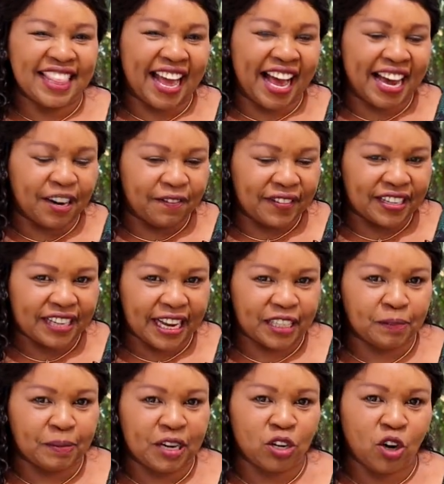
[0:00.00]
the
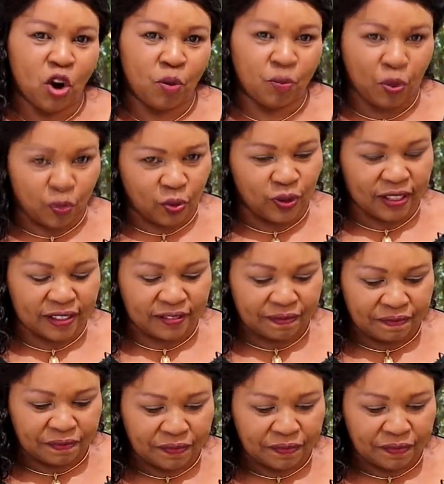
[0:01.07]
advertisement promotes.